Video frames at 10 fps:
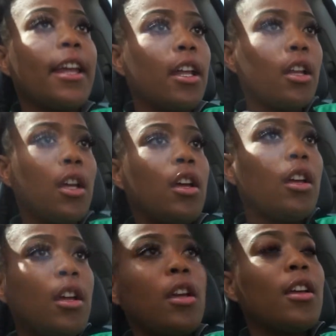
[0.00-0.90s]
it,
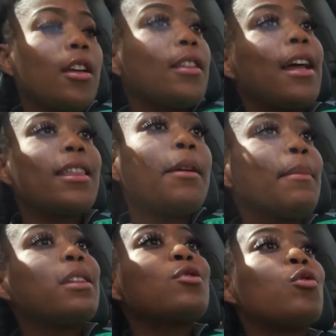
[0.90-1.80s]
that thing
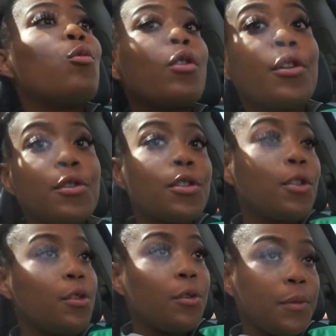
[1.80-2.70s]
means the world
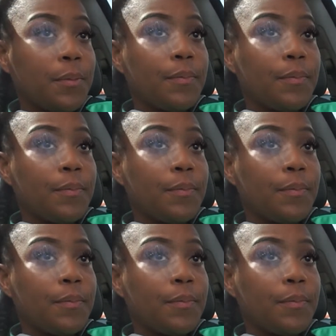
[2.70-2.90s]
to you.